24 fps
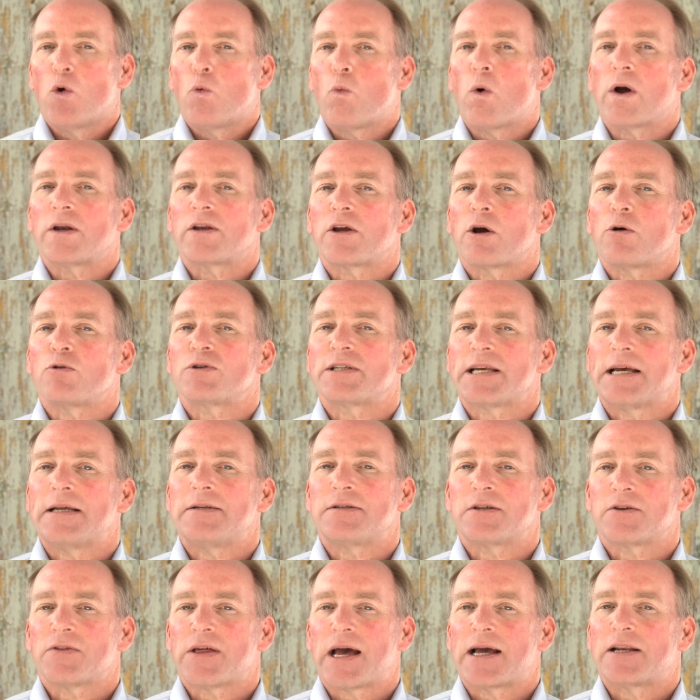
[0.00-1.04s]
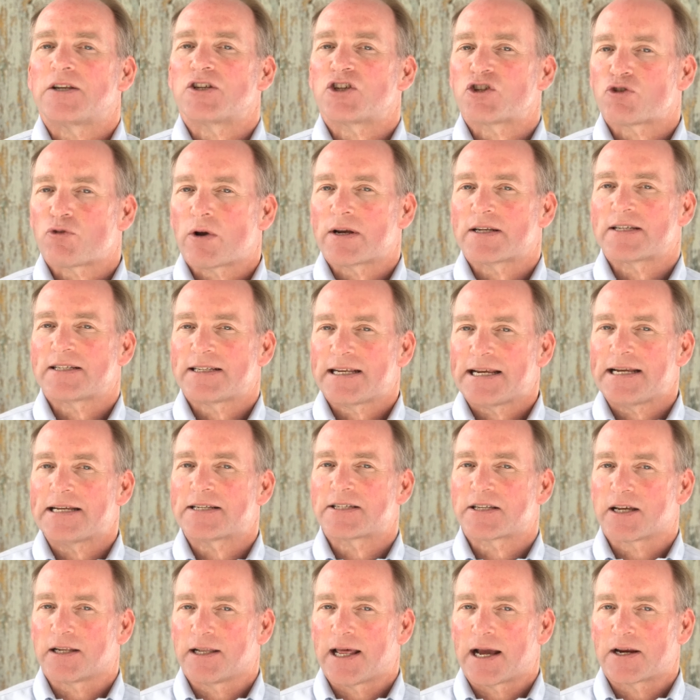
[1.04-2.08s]
what goes into that trustee
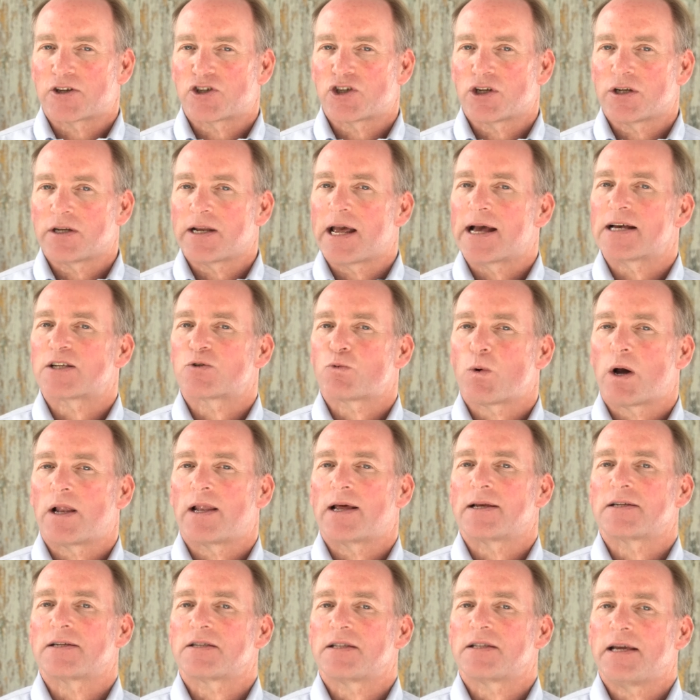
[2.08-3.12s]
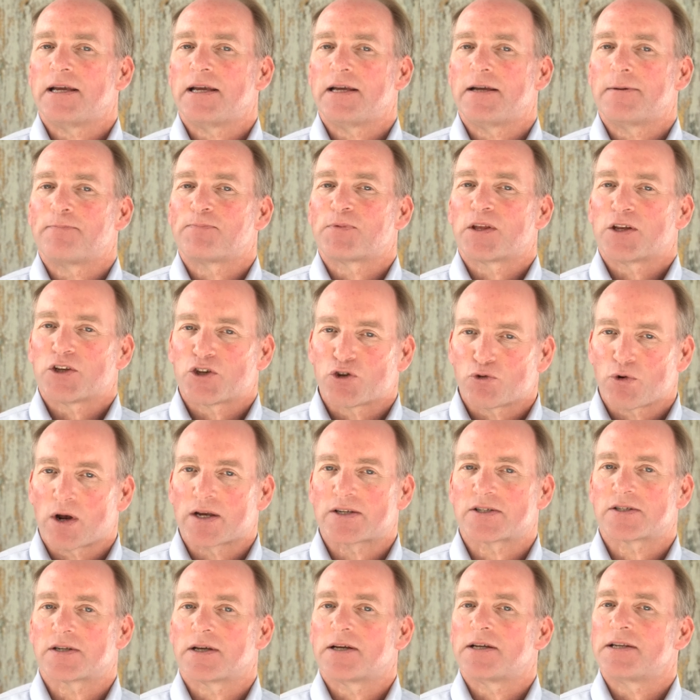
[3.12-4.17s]
selection as well as the
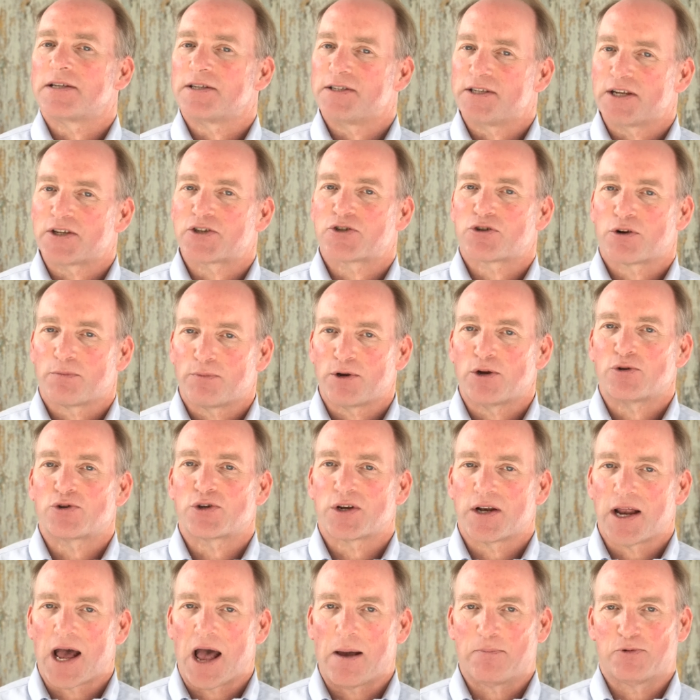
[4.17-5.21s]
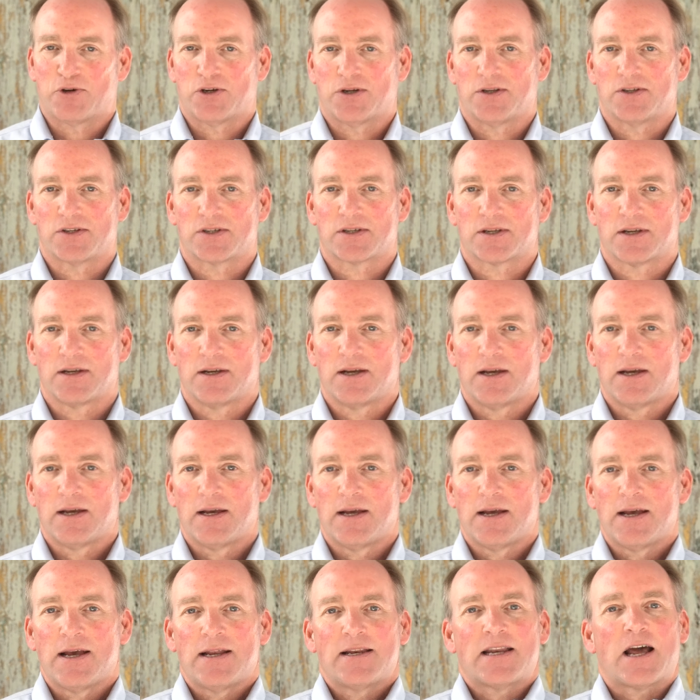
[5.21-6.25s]
trust distribution options?
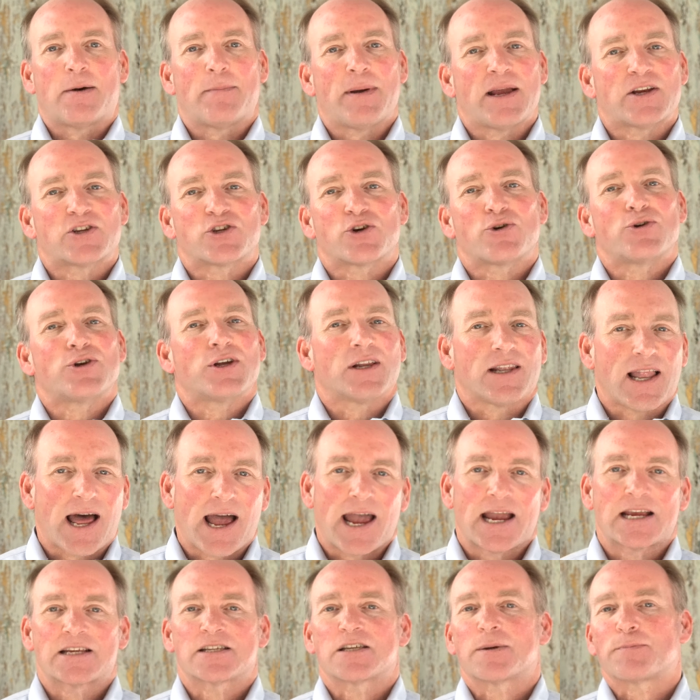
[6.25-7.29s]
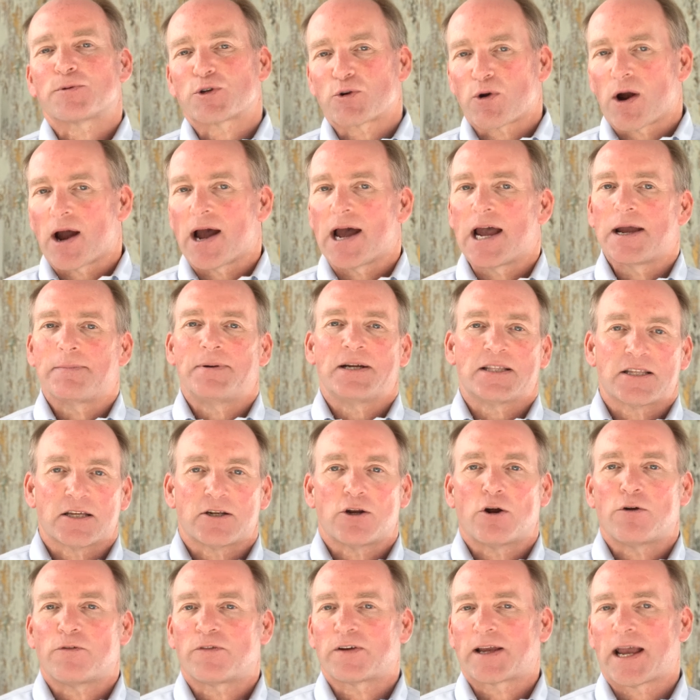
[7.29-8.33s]
Now make sure you like, subscribe, hit the
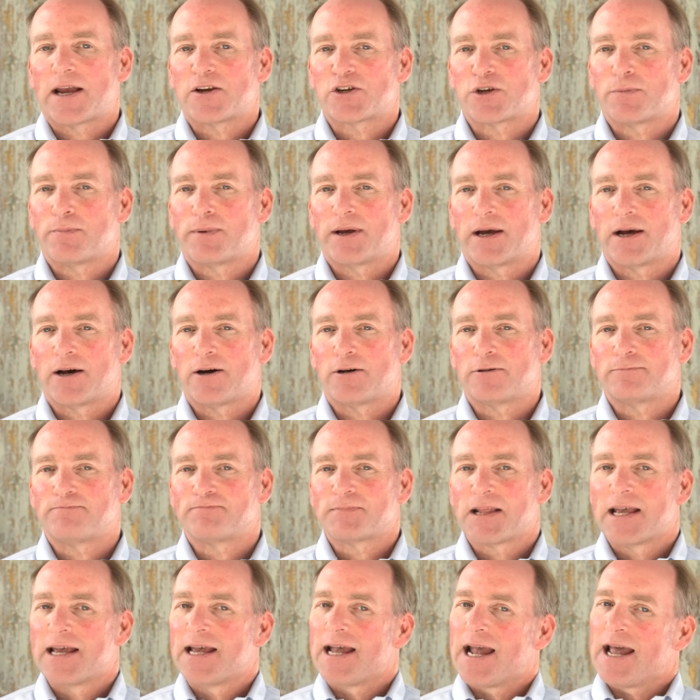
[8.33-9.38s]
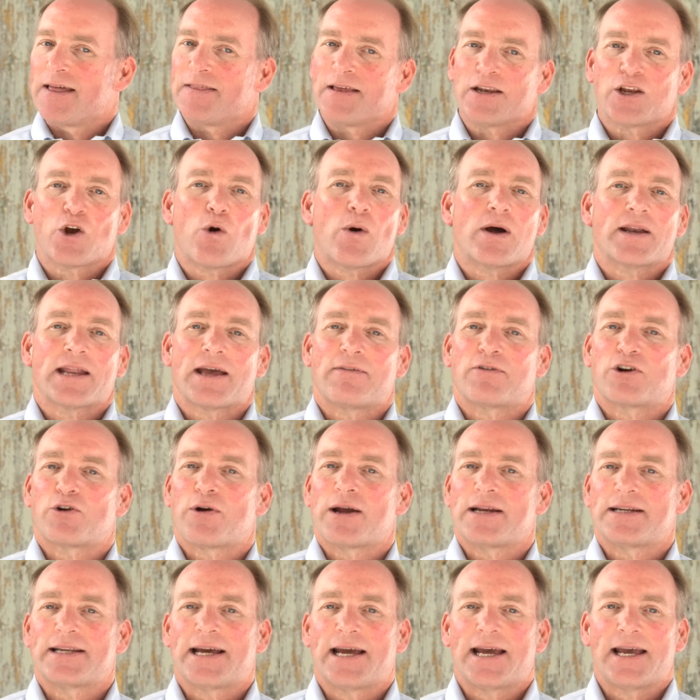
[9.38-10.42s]
notification bell, and then go out and have a
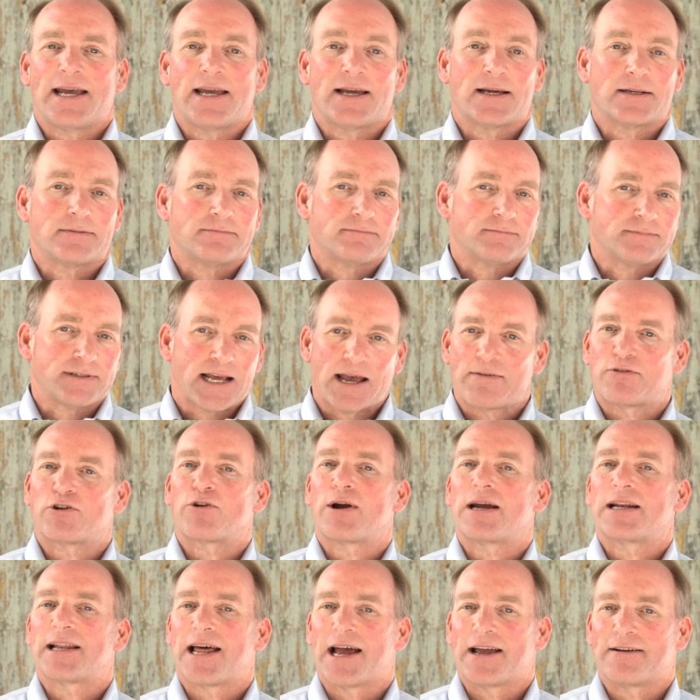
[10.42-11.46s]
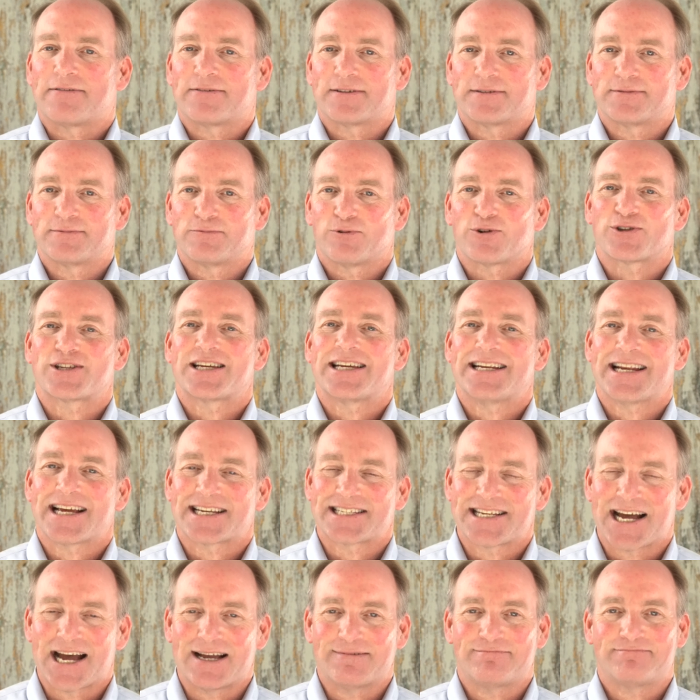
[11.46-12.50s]
great day and have a great life. We'll see you
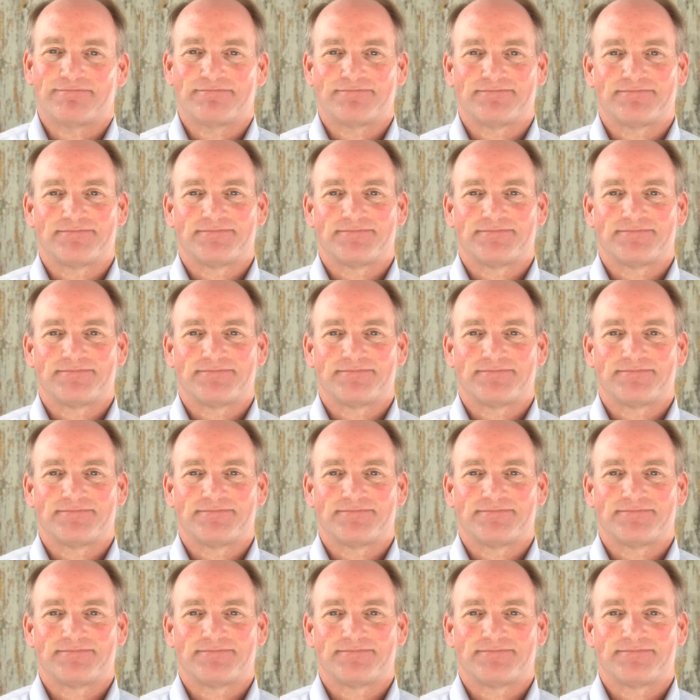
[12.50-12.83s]
next time.